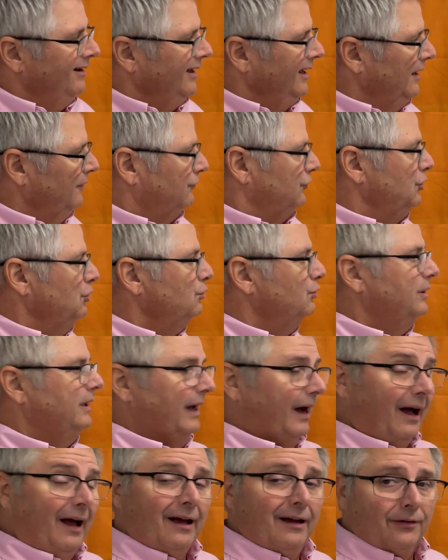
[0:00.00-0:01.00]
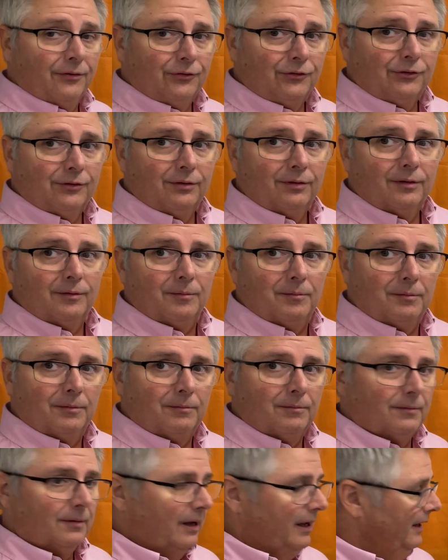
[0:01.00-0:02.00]
If you guessed
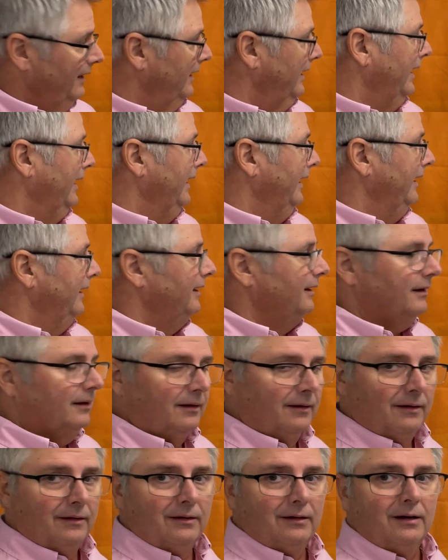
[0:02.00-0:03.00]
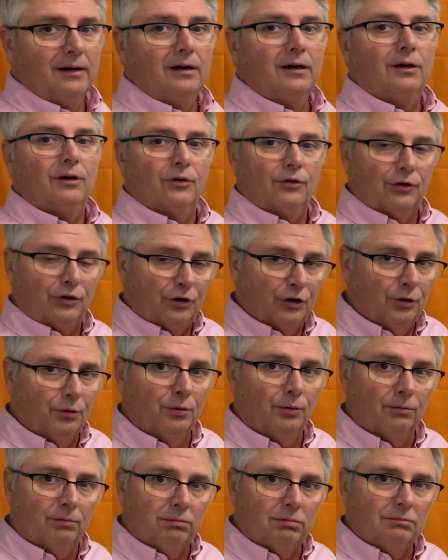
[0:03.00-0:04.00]
A,
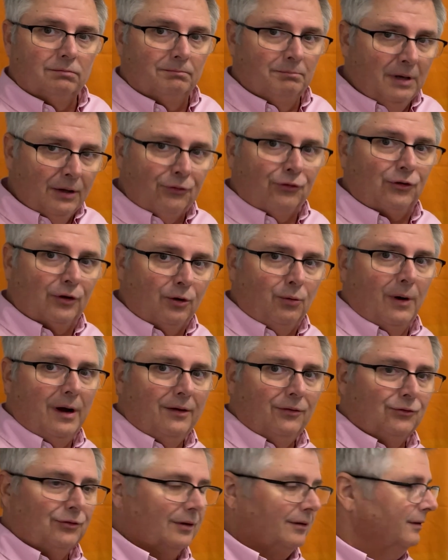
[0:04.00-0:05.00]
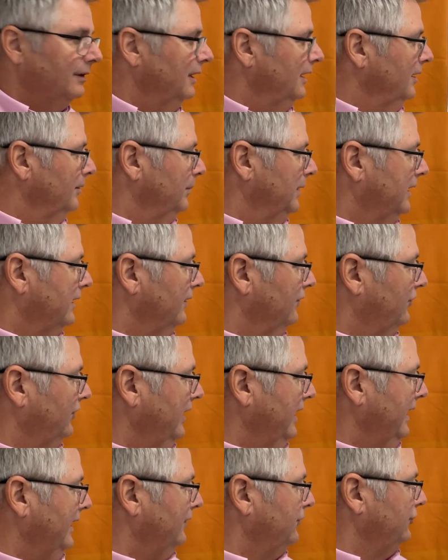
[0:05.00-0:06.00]
you missed the question because
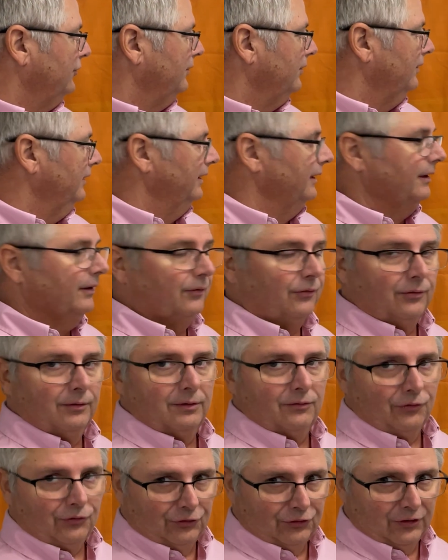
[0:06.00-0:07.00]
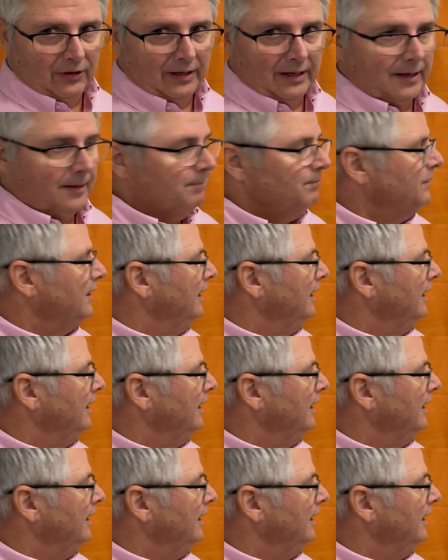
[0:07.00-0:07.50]
the answer is C.